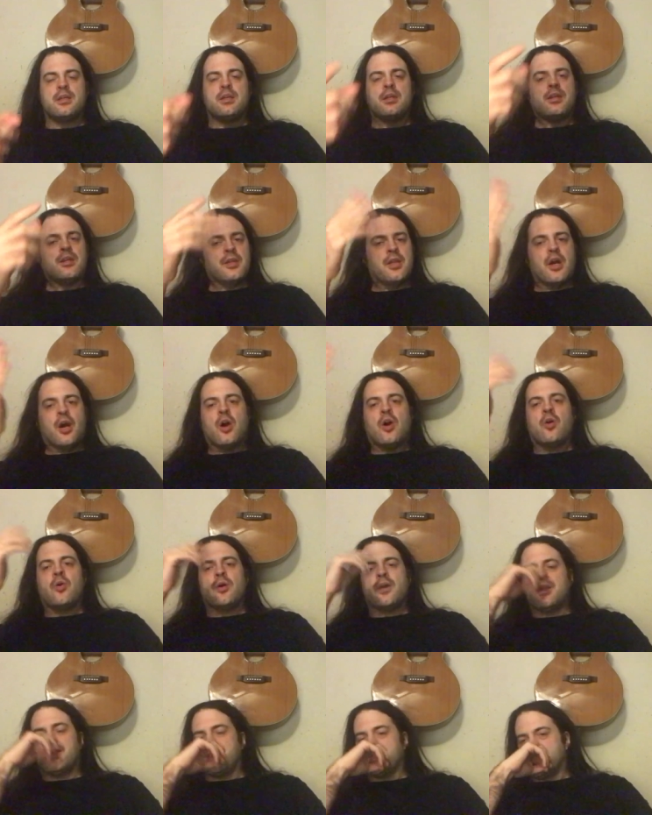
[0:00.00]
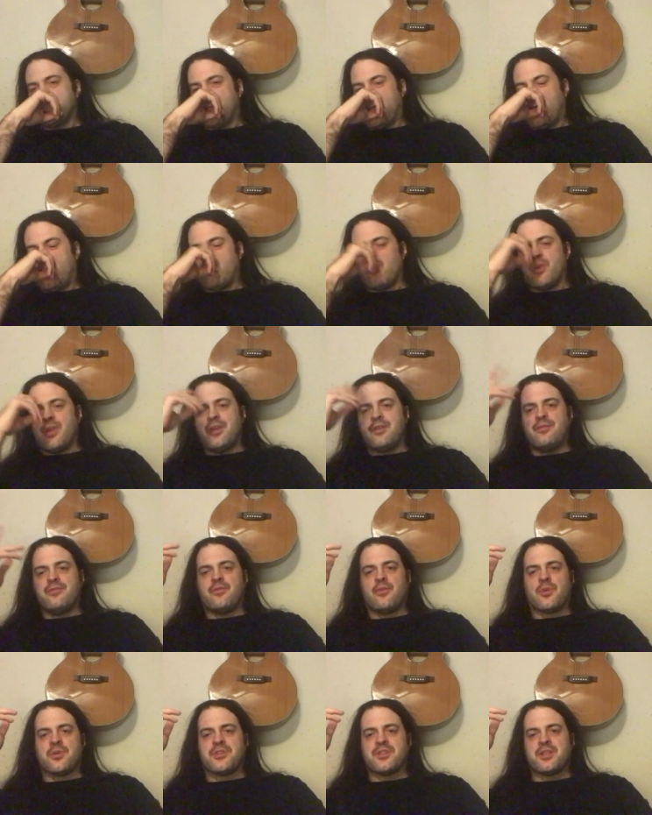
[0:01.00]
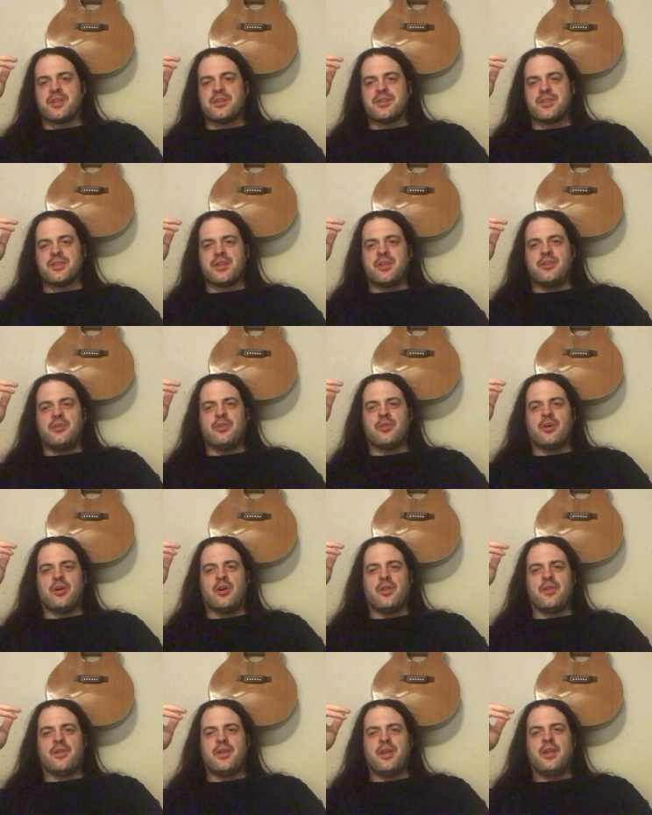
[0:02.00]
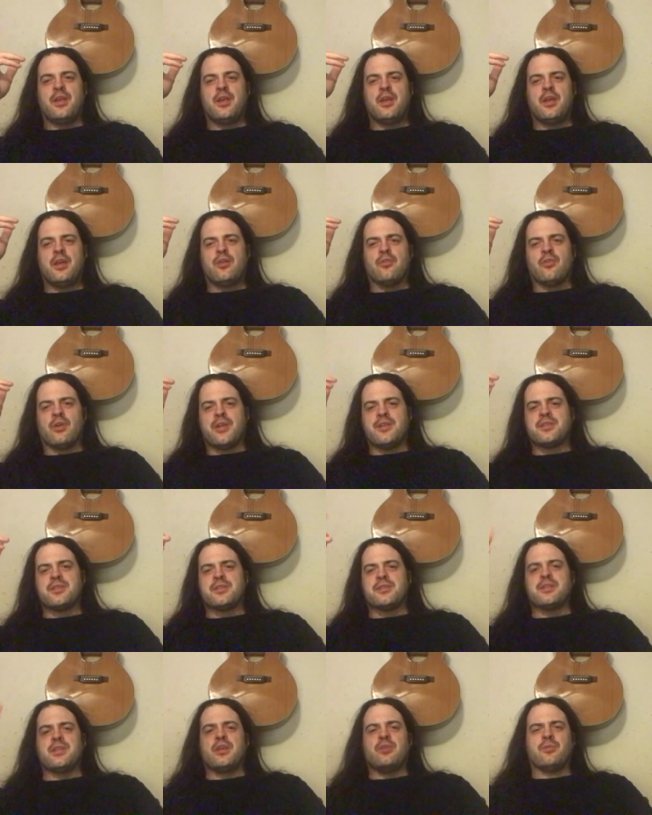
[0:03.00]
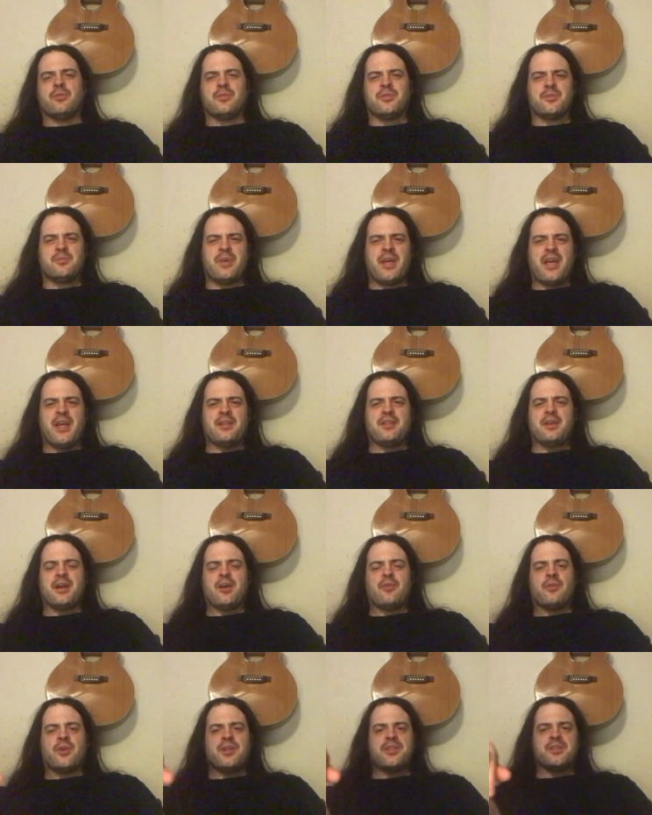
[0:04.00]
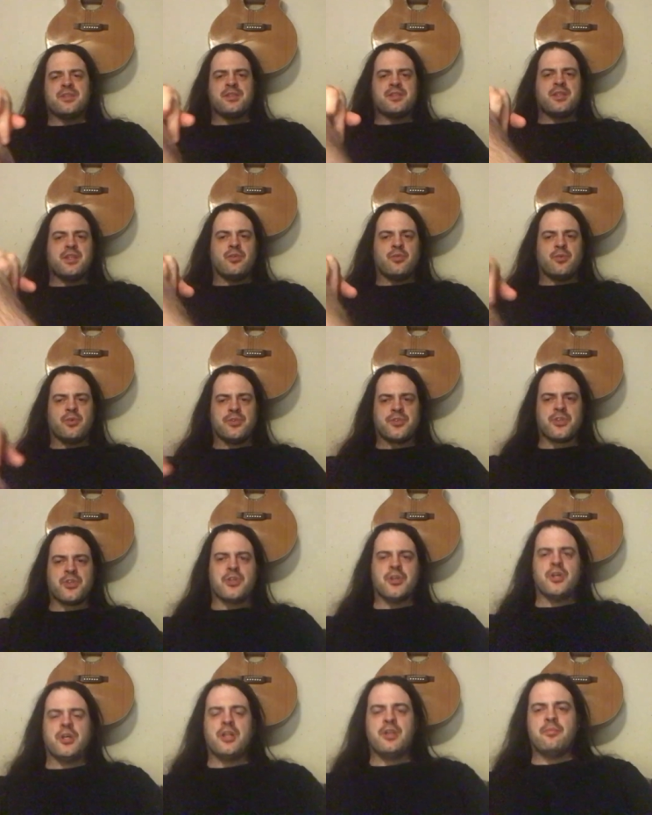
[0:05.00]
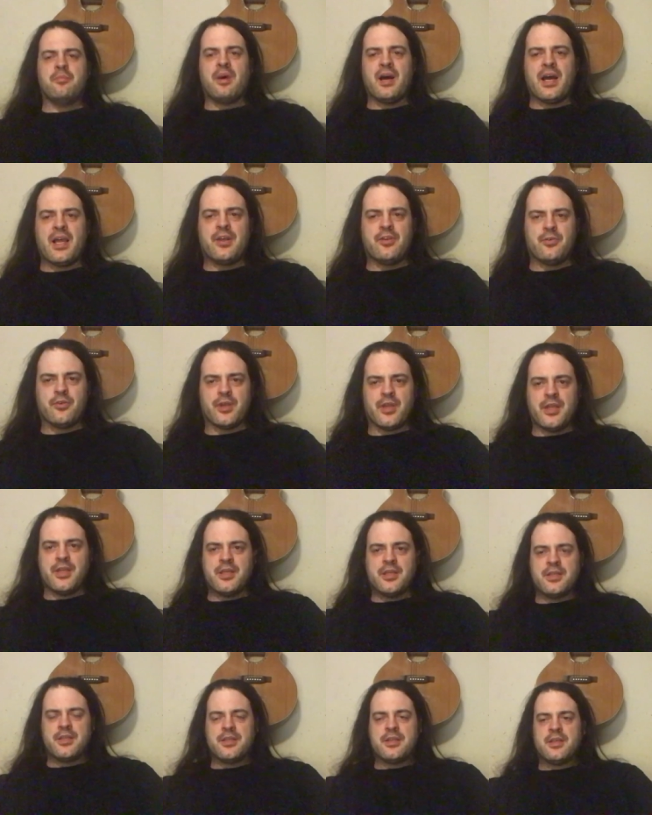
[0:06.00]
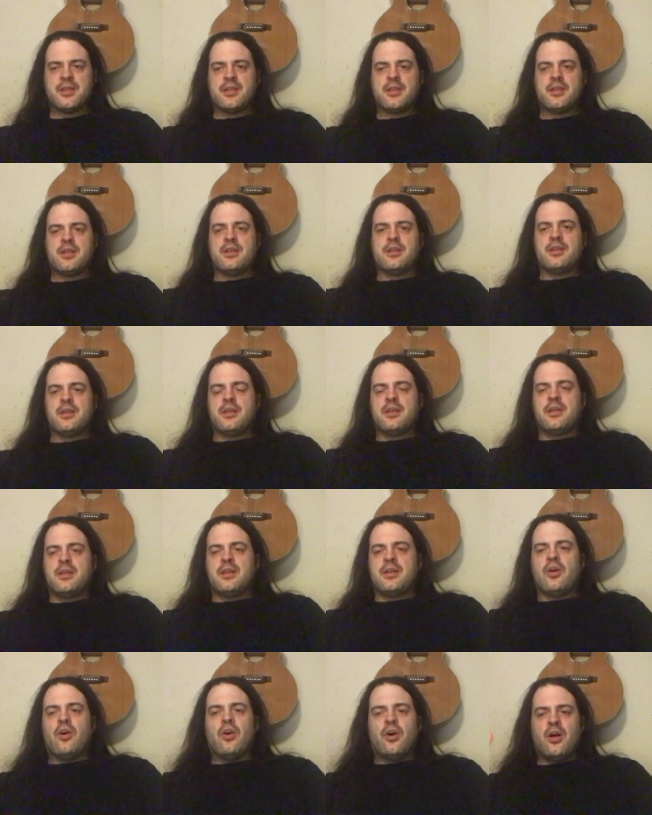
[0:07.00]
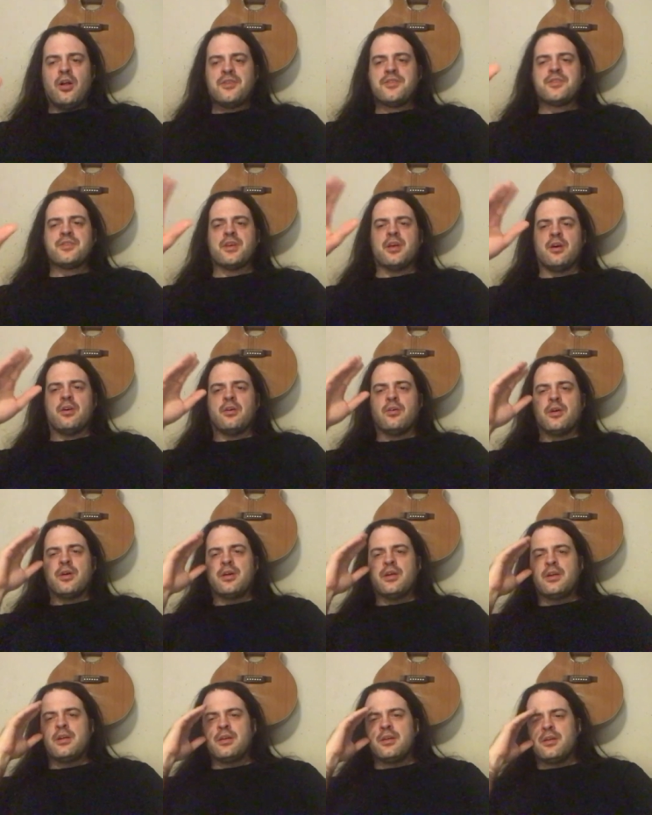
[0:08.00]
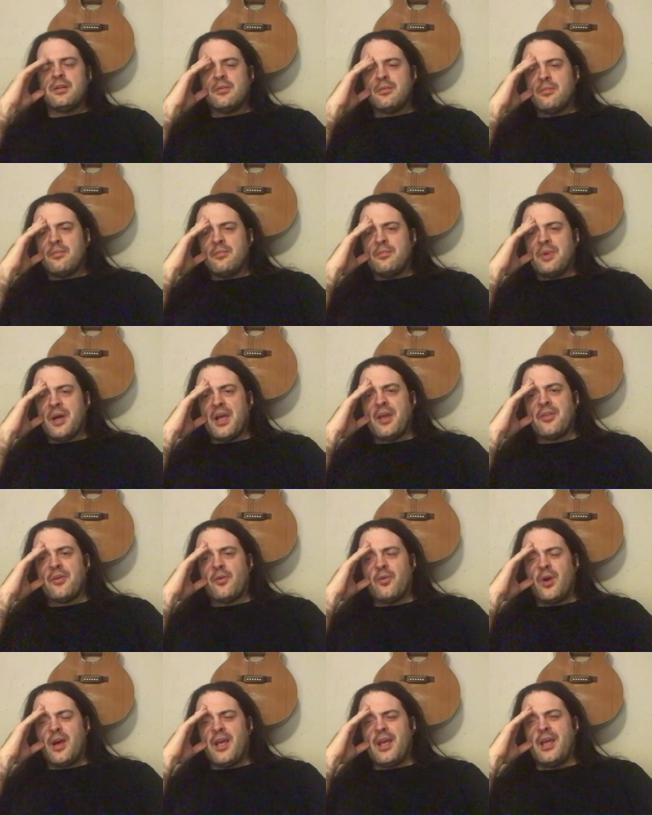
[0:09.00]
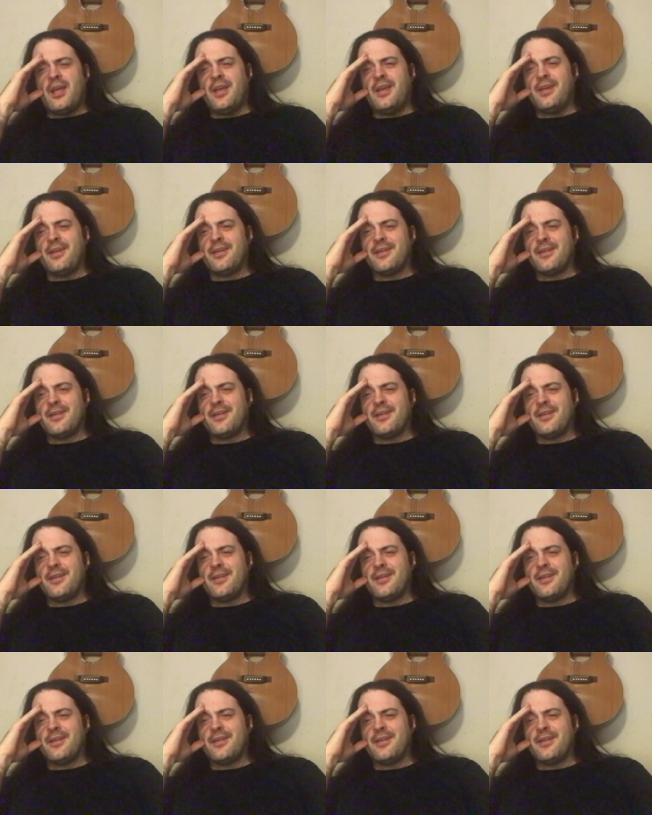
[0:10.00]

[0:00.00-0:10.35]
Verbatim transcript: No, it is not reinforcing this thing you call the racist equals bad, not racist equals good binary. Also, by the way,